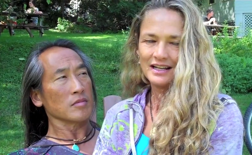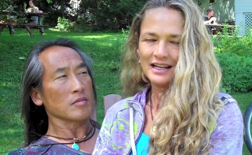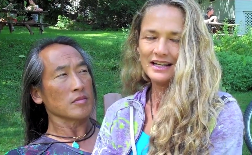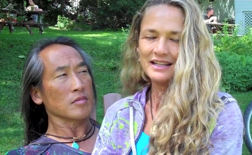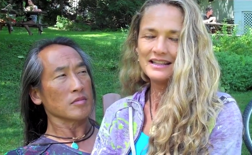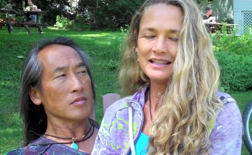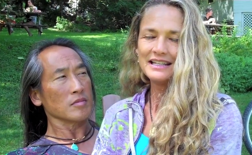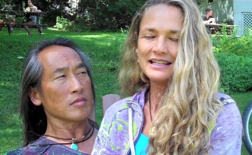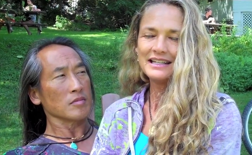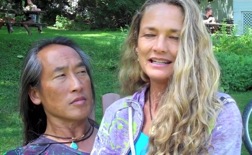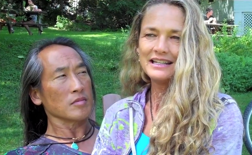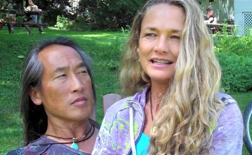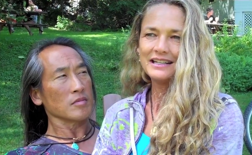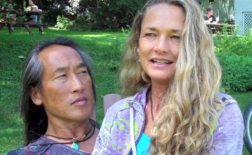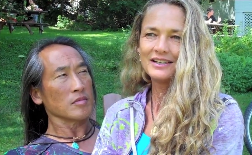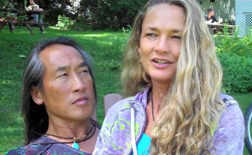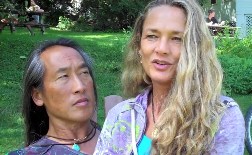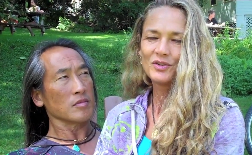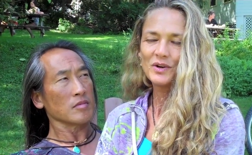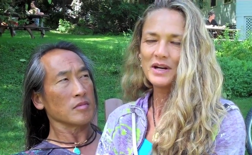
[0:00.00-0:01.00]
Speaker 1: In
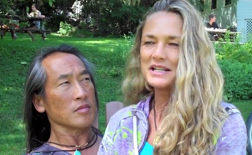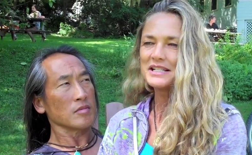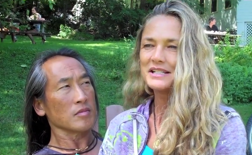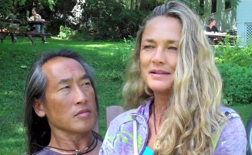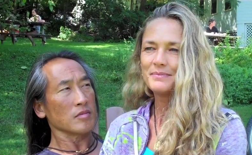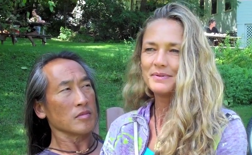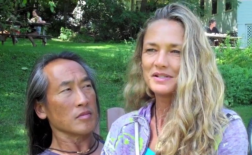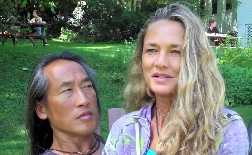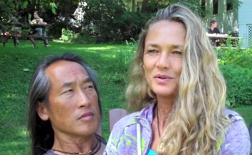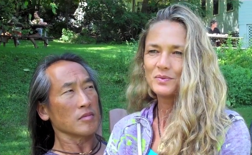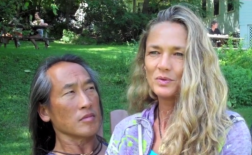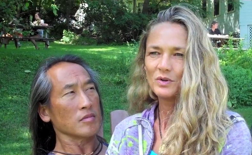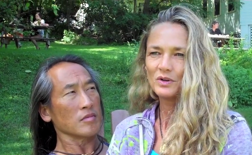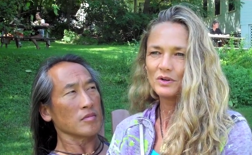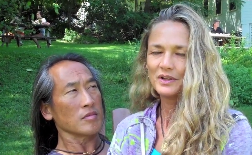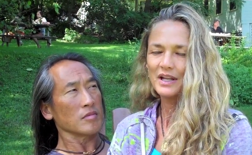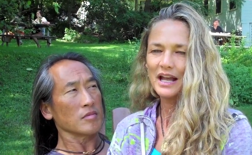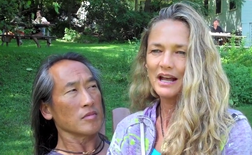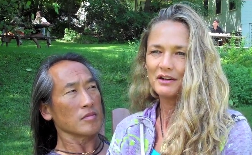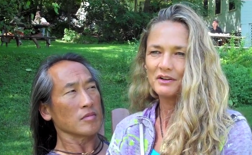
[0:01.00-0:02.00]
the crazy busy
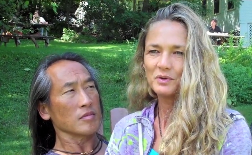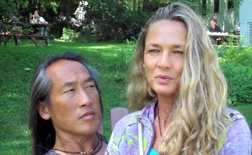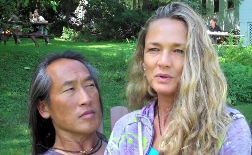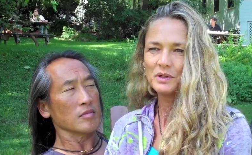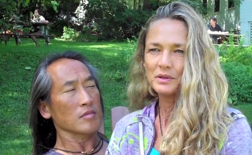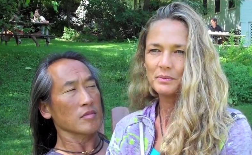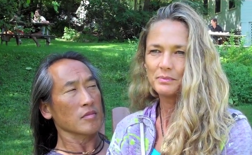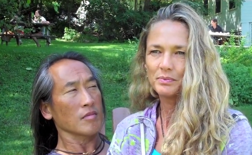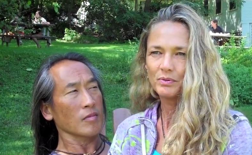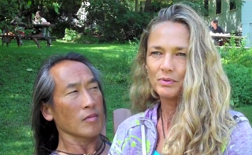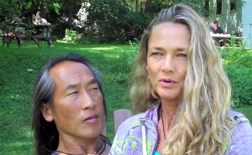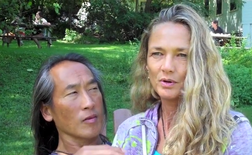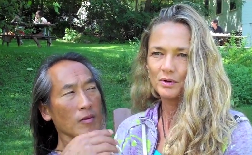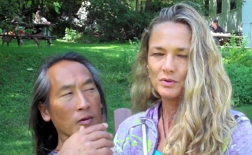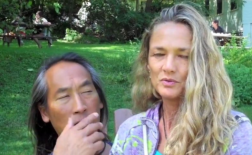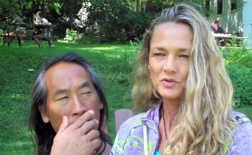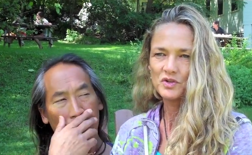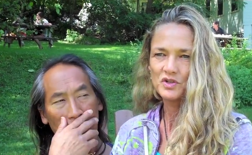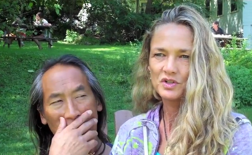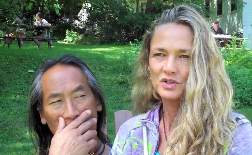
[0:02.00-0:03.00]
world, how do we
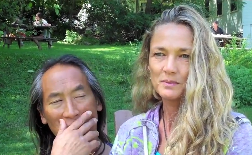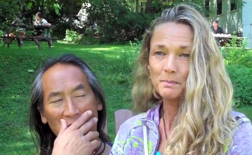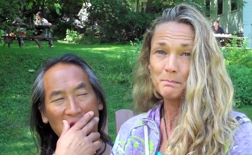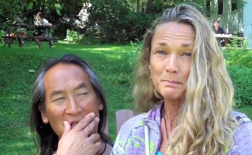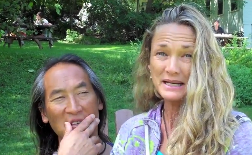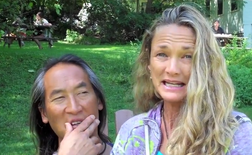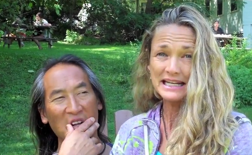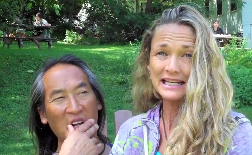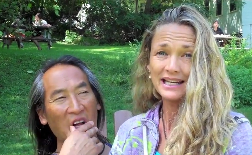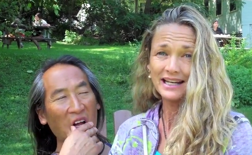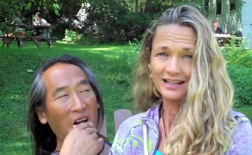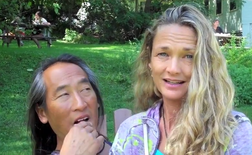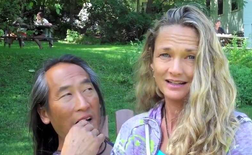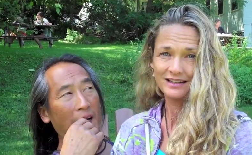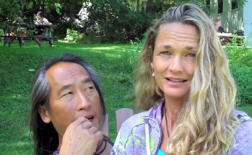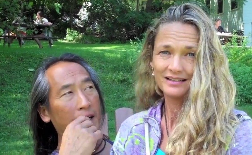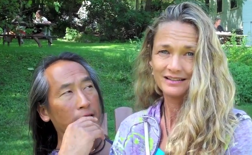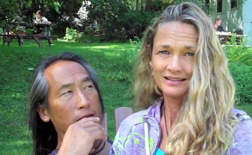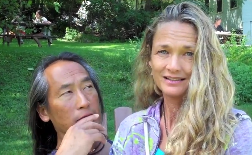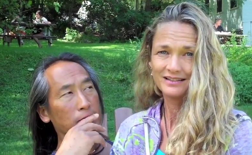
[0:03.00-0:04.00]
approach being,
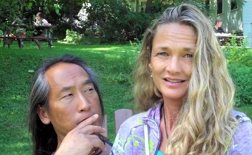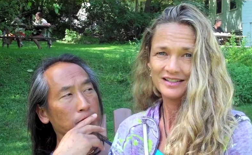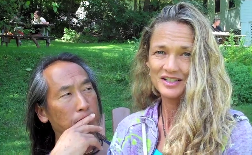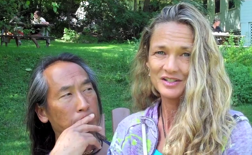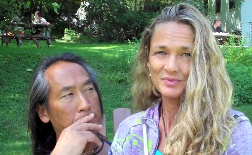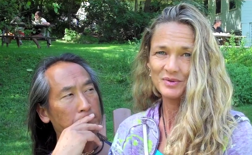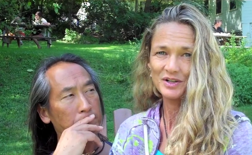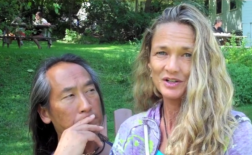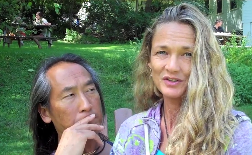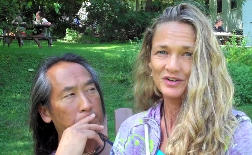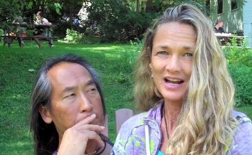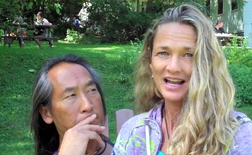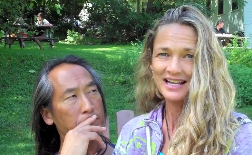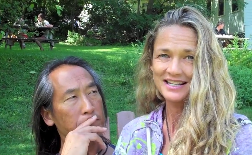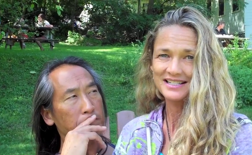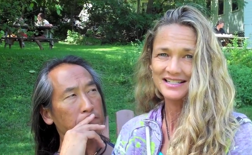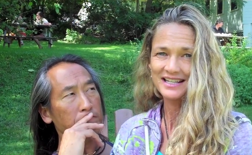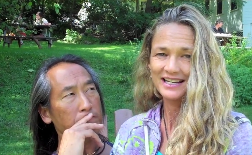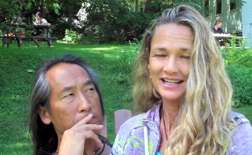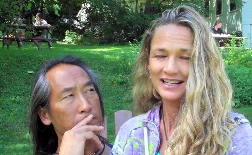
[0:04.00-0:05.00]
is what you're
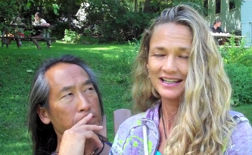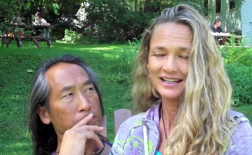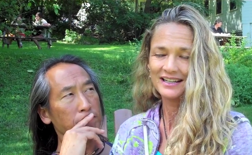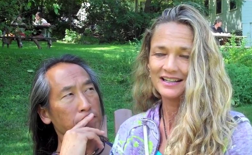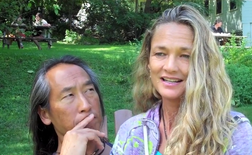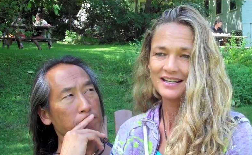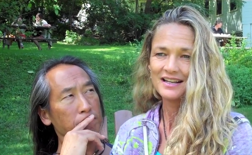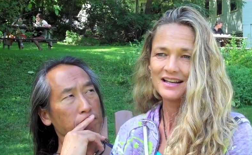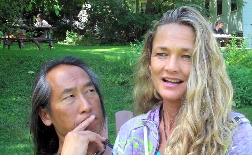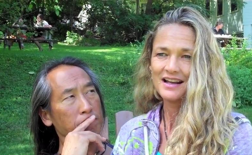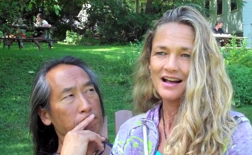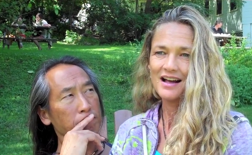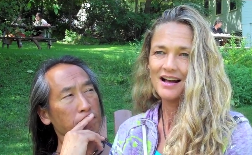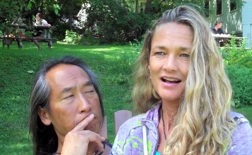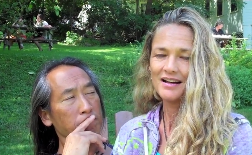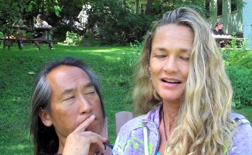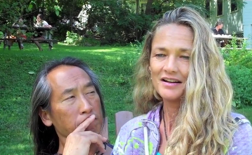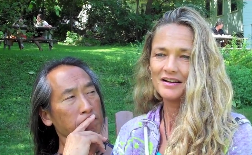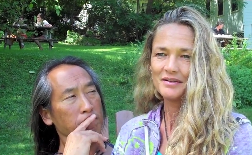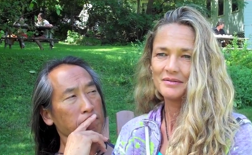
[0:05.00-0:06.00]
asking,
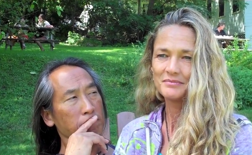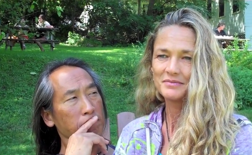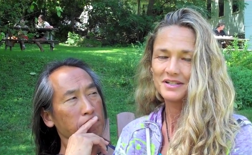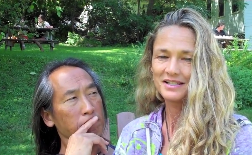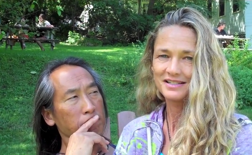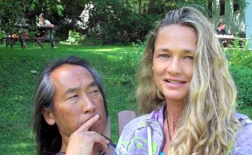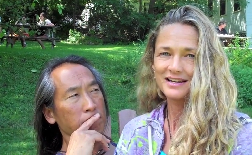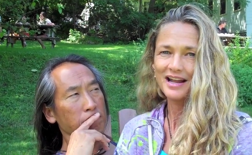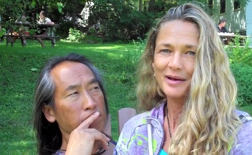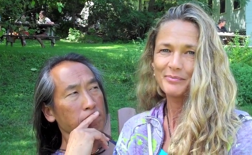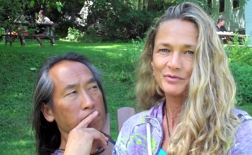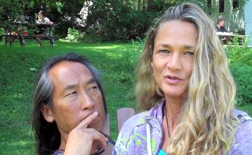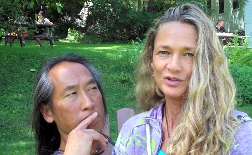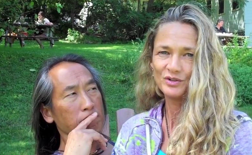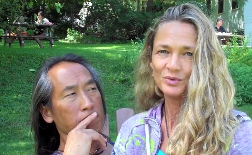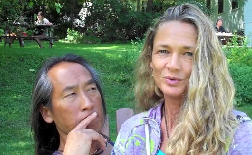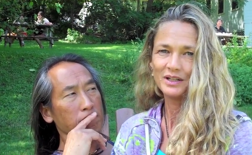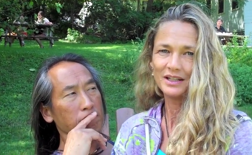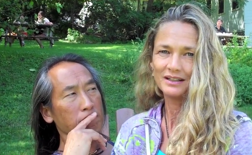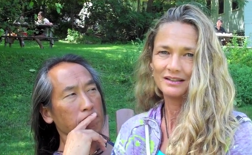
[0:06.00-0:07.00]
um, to stop
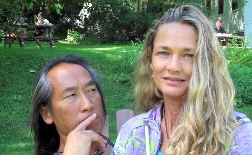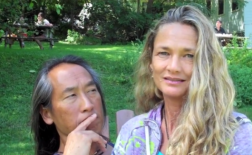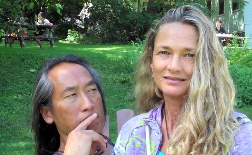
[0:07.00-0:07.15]
doing.